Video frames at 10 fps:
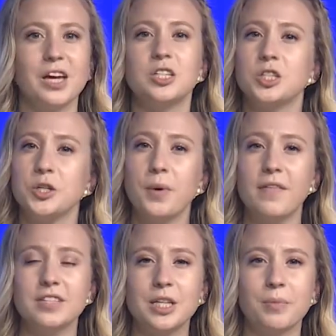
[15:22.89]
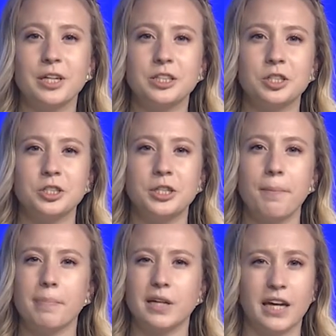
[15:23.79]
Do you have a summer
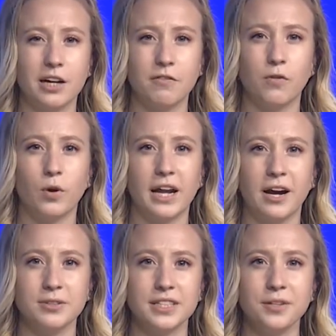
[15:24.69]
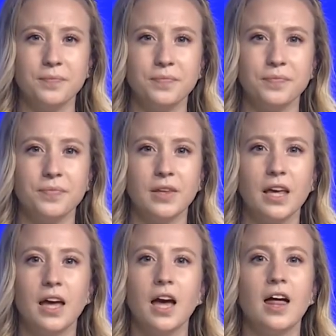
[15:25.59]
internship but can't afford housing?
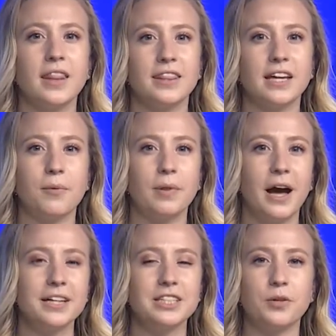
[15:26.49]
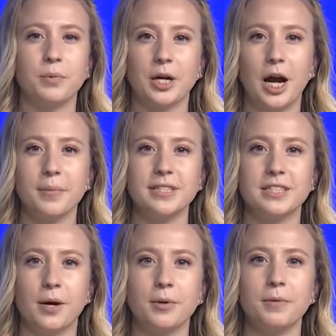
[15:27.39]
Then apply to the Bergami
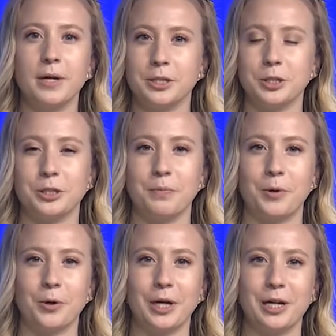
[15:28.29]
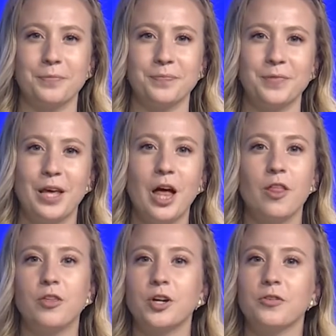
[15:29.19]
Summer Internship Program.
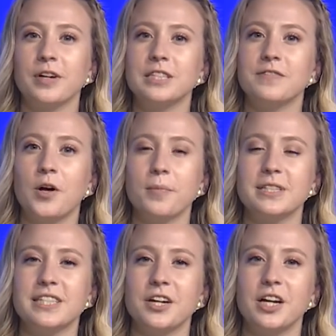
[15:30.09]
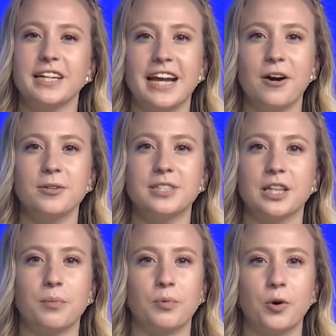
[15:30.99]
The Career Development Center announced
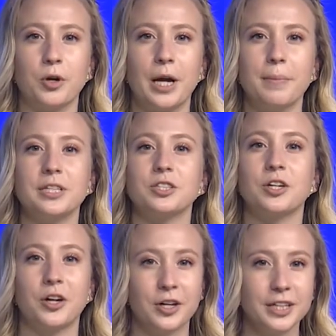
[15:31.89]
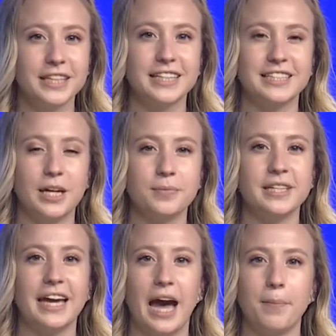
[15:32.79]
that the program is currently
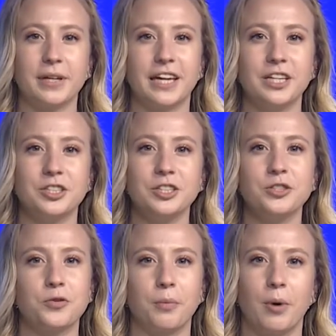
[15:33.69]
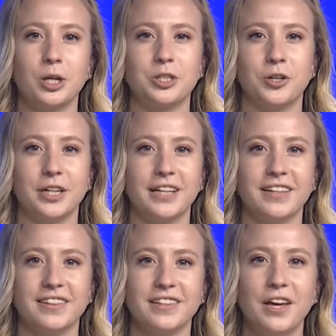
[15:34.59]
accepting applications through March 30th.